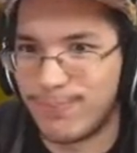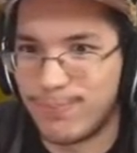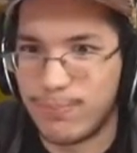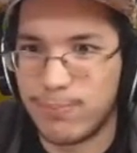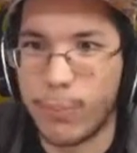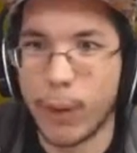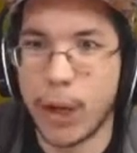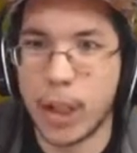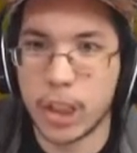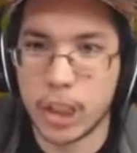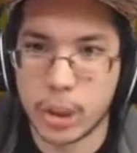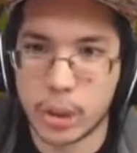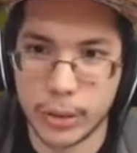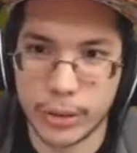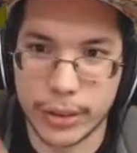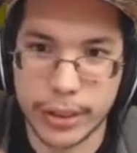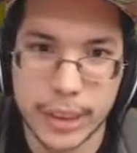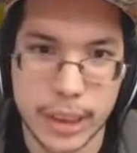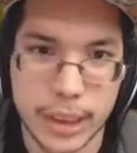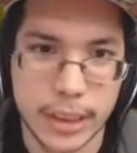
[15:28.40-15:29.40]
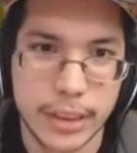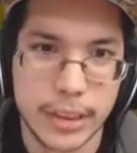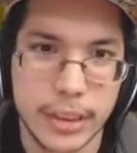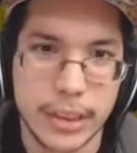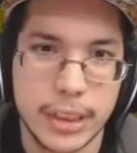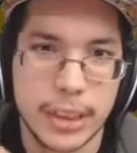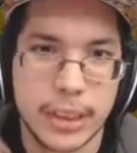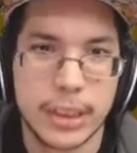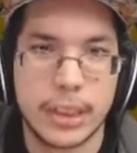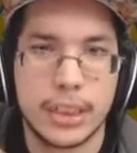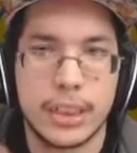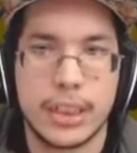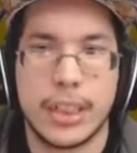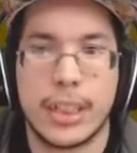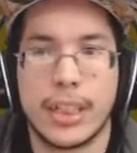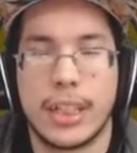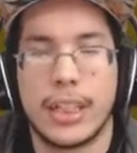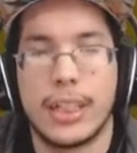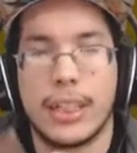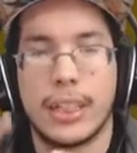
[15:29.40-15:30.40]
Barnacles.
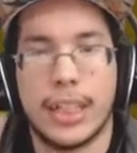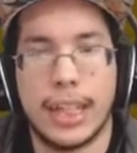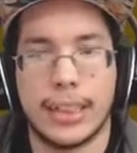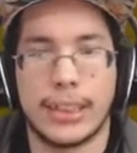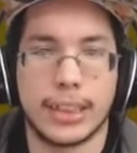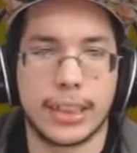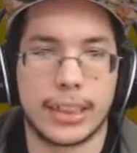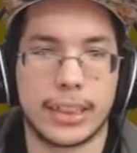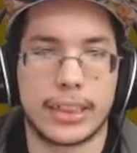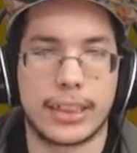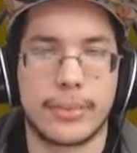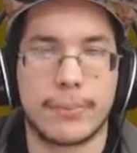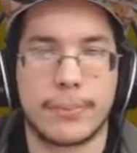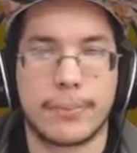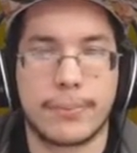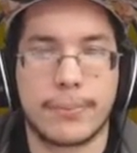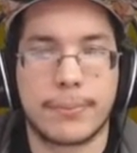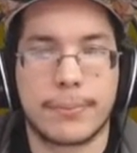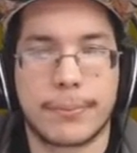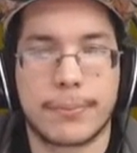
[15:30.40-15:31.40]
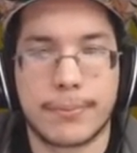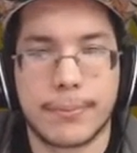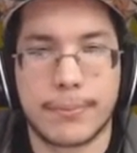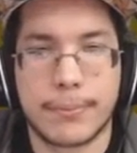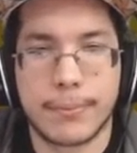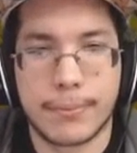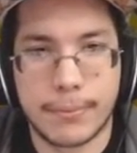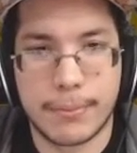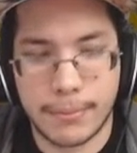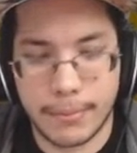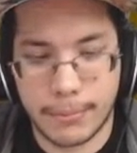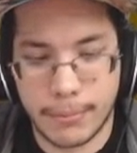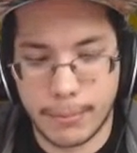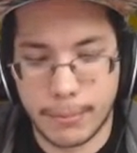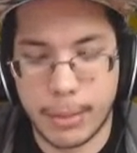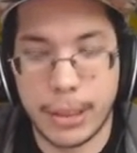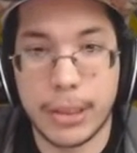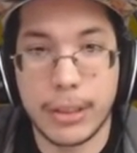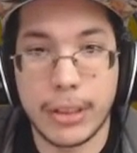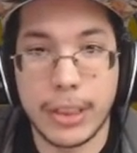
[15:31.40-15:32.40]
That sucks.
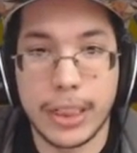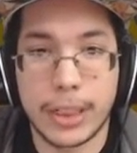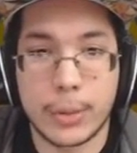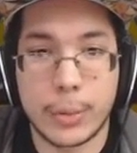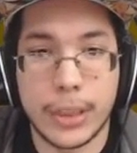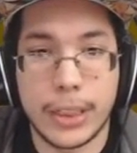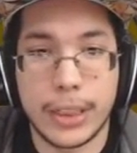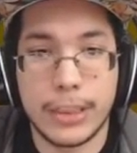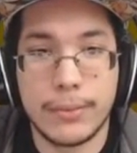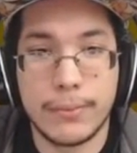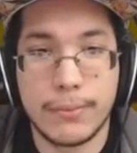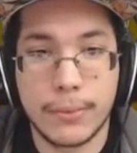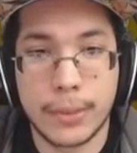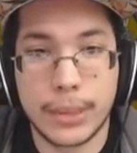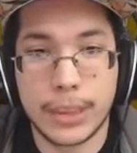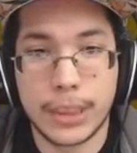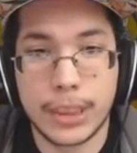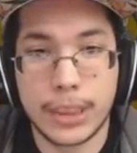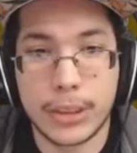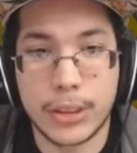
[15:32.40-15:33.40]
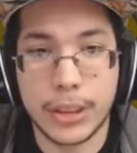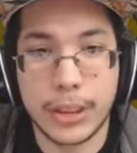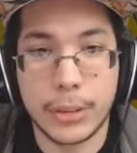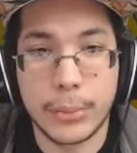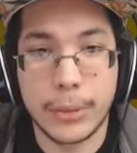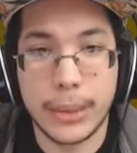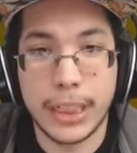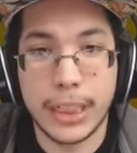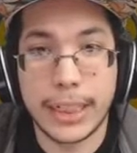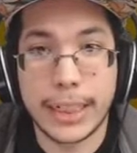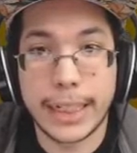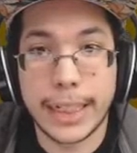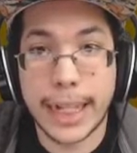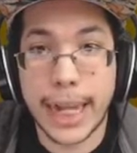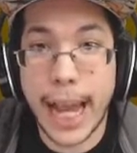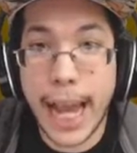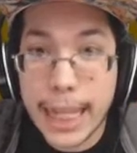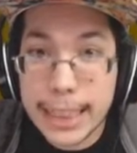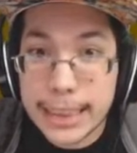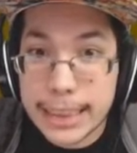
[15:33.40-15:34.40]
But he only has one, which is going to be
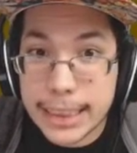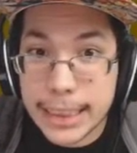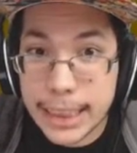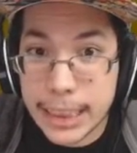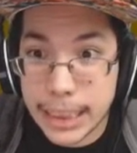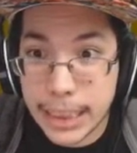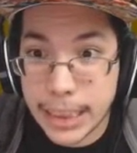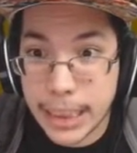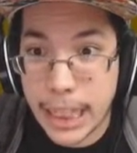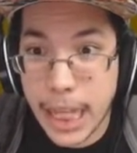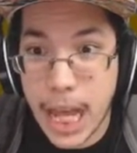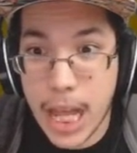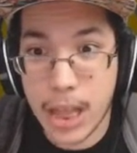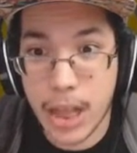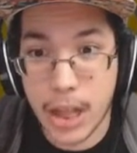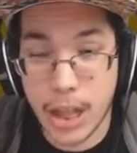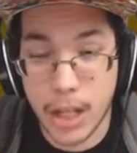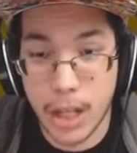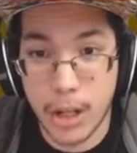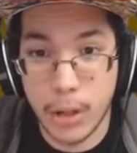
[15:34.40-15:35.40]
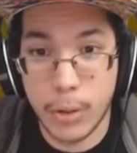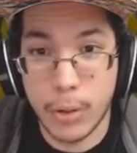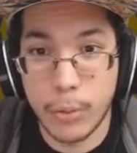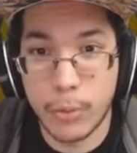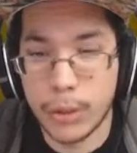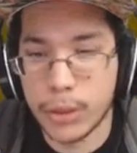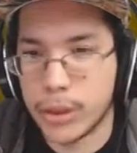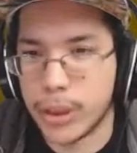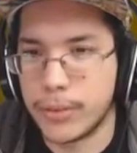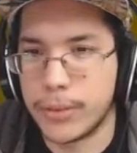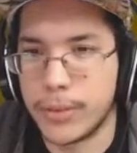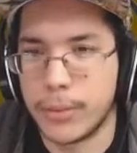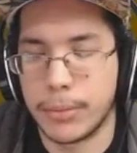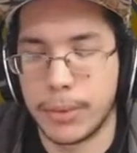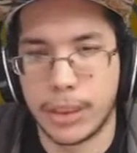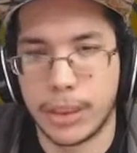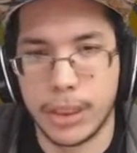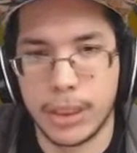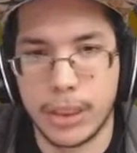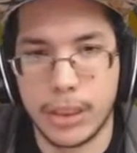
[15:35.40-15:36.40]
Ghastly. Hello, and watch out for something
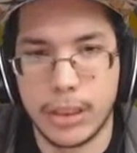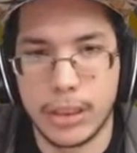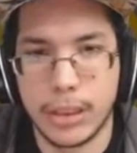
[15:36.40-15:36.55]
good.